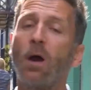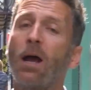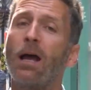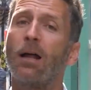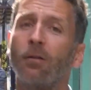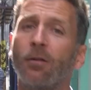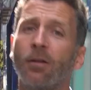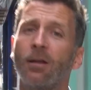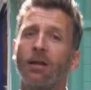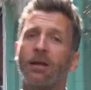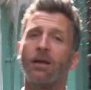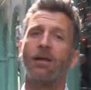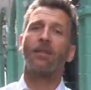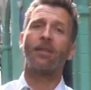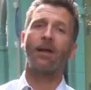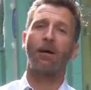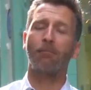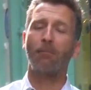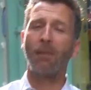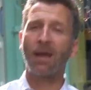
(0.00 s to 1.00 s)
Well,
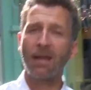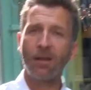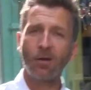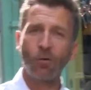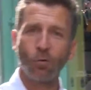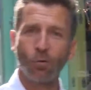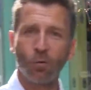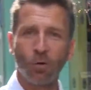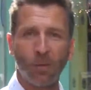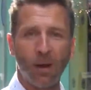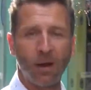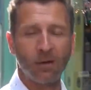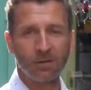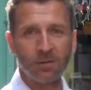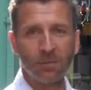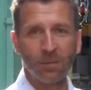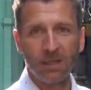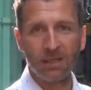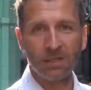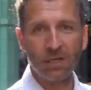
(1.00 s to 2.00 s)
that may all
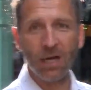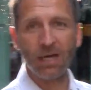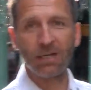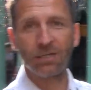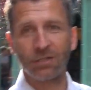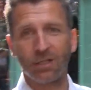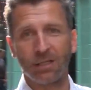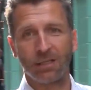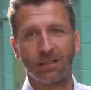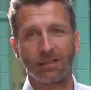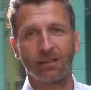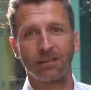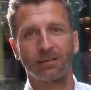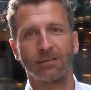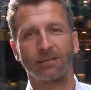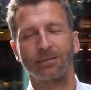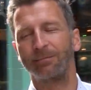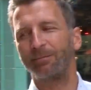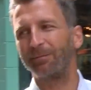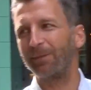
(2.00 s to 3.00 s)
about to be changing.
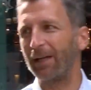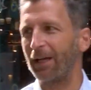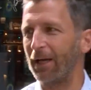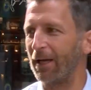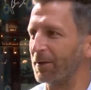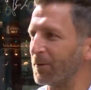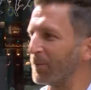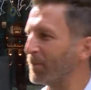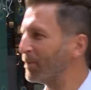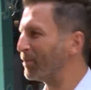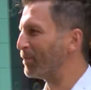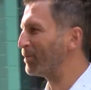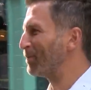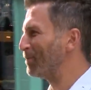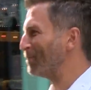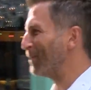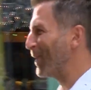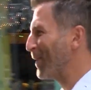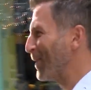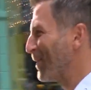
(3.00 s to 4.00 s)

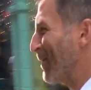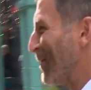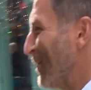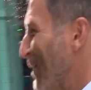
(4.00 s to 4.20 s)
may,